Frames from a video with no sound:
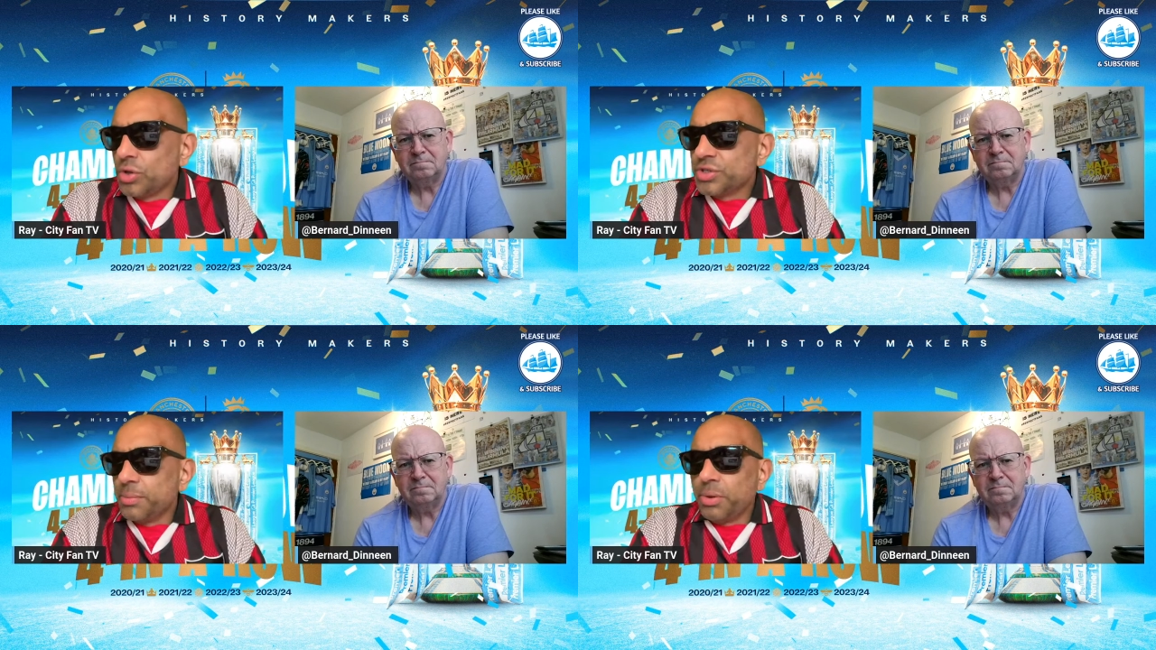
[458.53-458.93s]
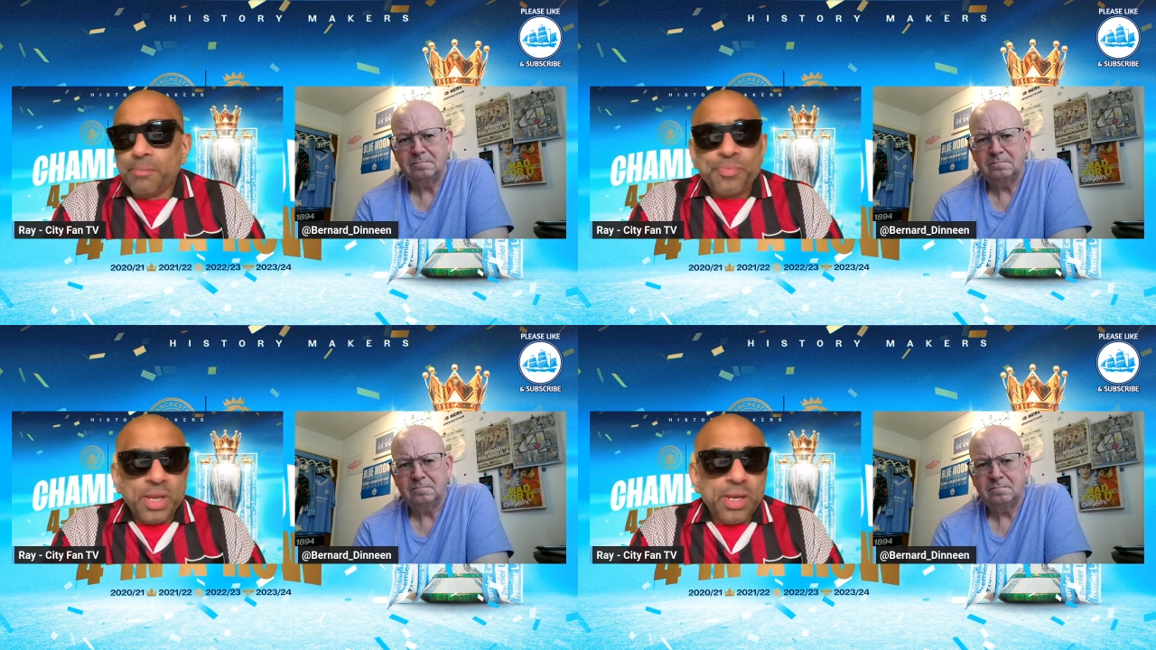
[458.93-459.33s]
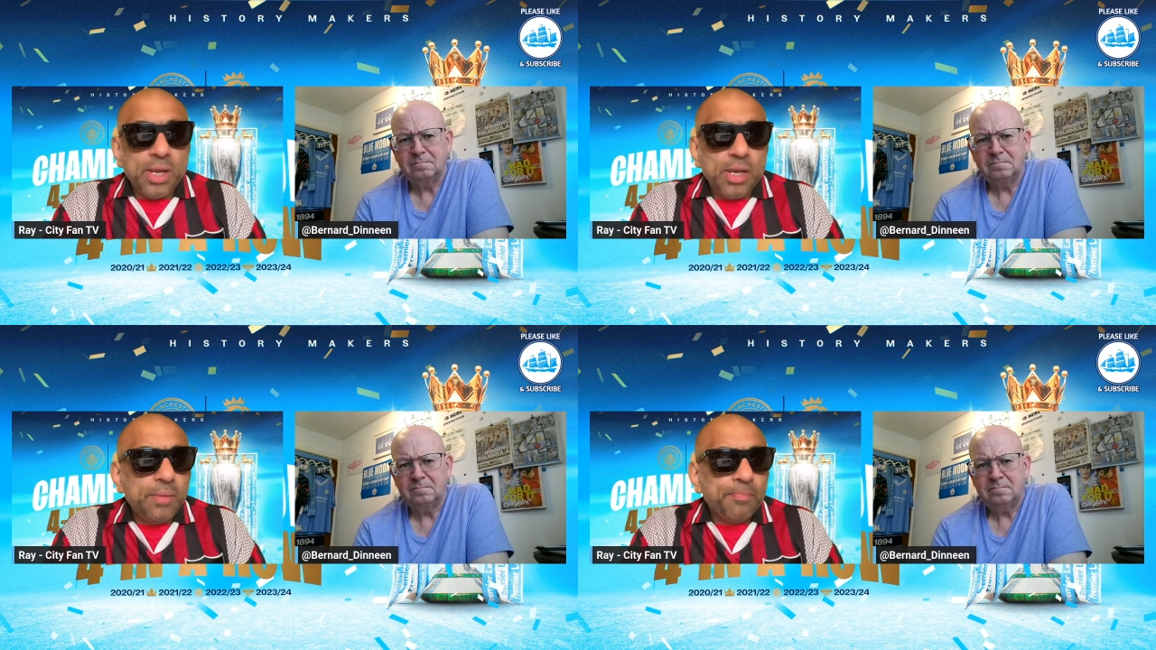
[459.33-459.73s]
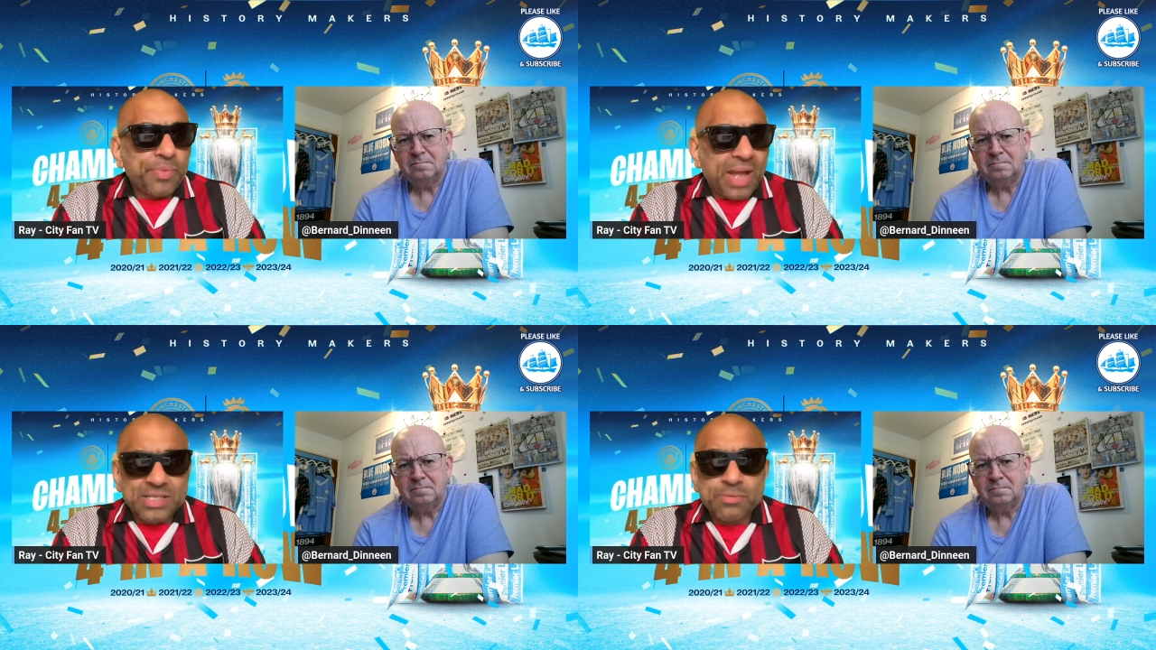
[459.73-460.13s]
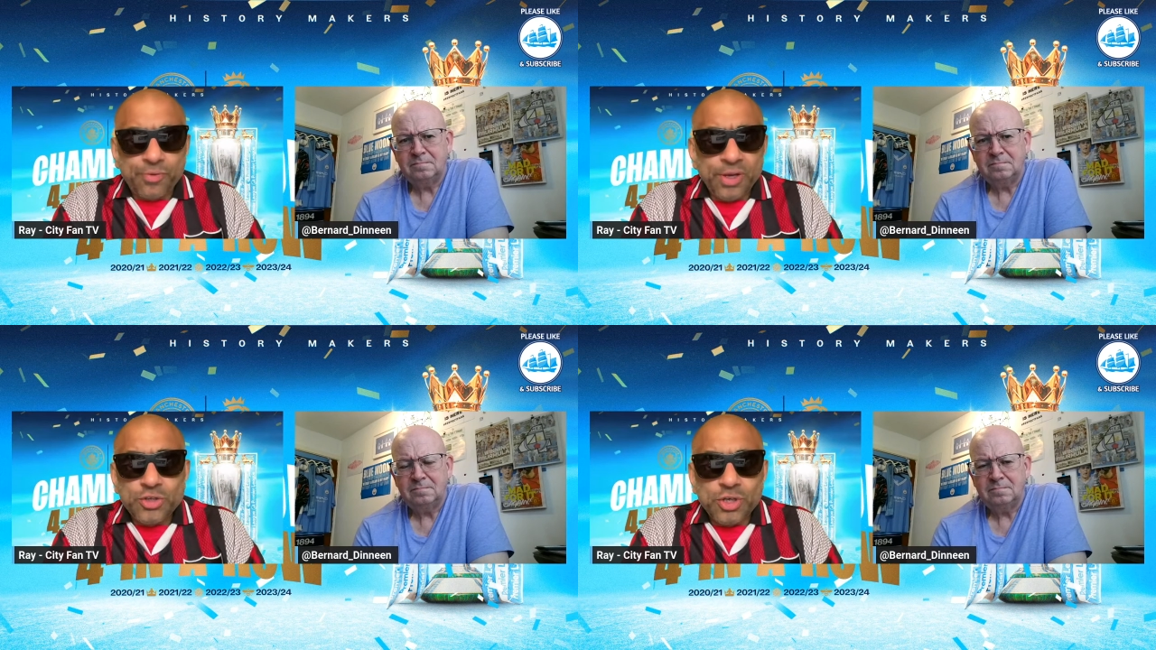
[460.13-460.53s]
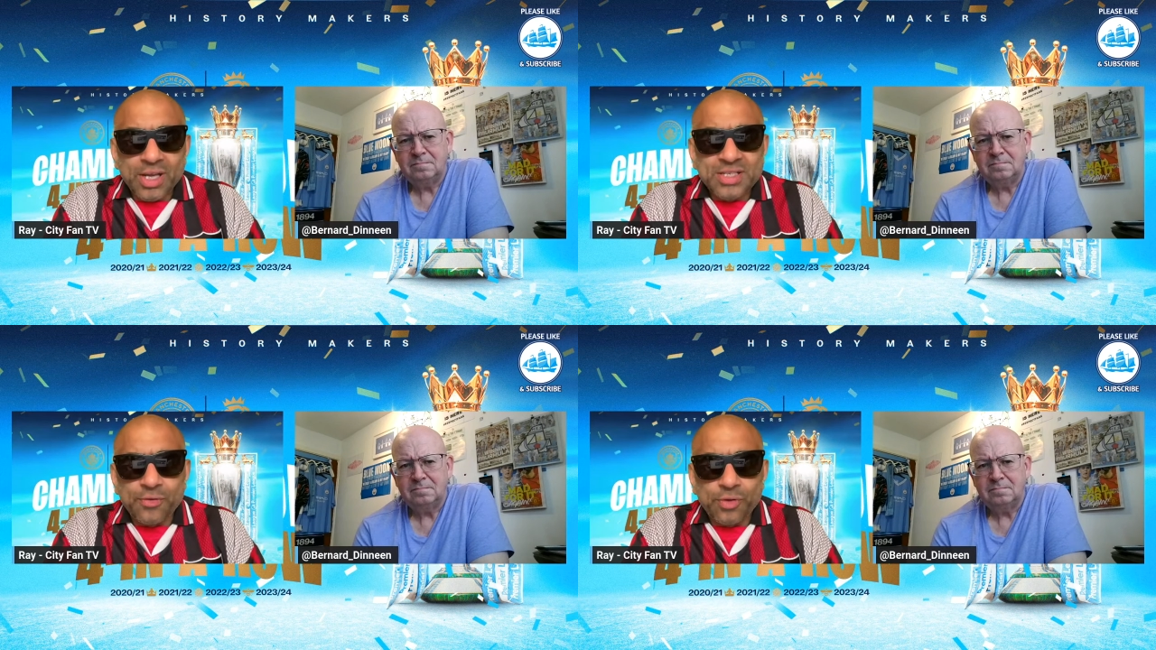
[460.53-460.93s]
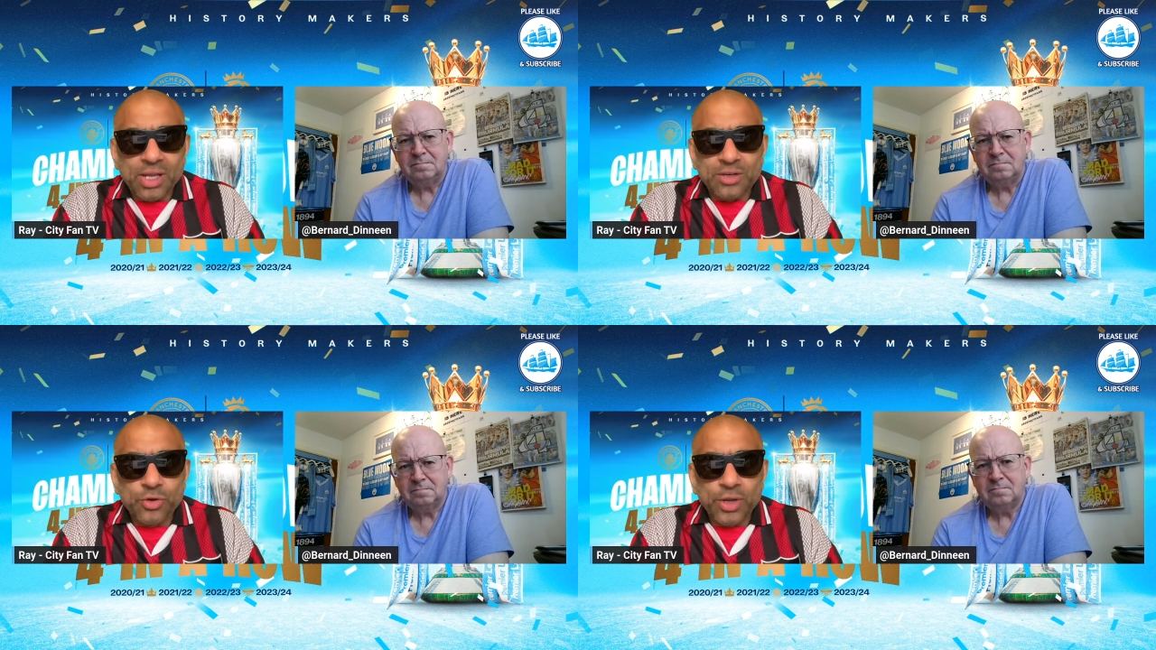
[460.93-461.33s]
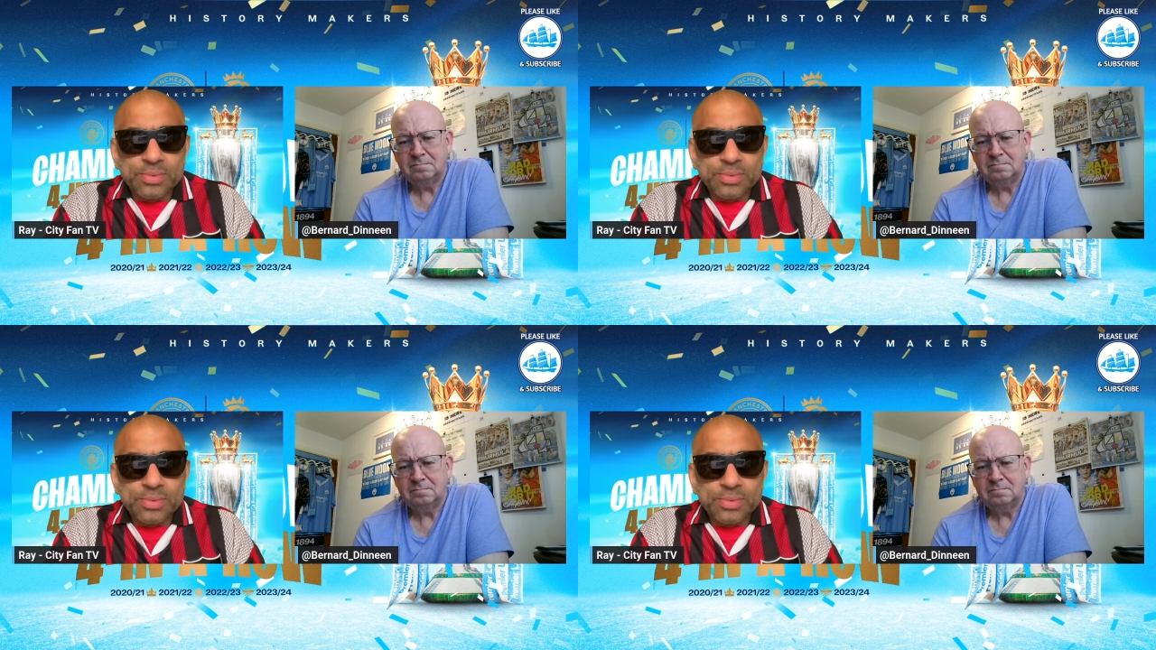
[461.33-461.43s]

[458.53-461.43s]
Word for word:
Speaker 1: but he hasn't featured, has he, for the last few games?